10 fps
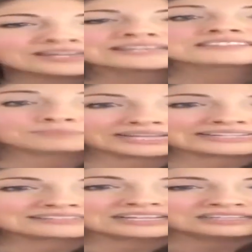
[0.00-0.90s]

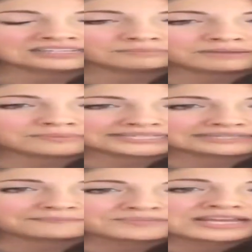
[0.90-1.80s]
explains it a little bit better.
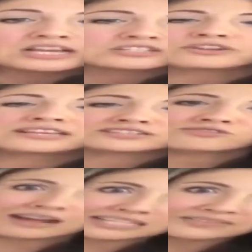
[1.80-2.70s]
So there's
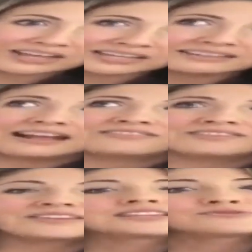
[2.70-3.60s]
grass-fed and
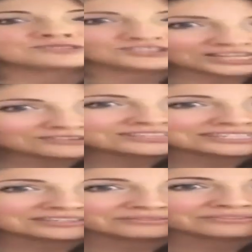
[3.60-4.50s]
then there's
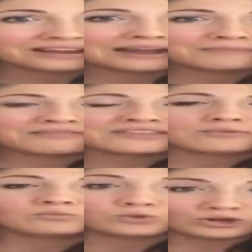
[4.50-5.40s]
regenerative, and
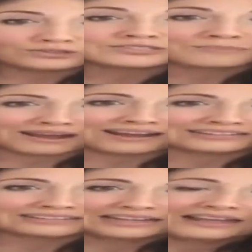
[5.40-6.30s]
they're worlds apart.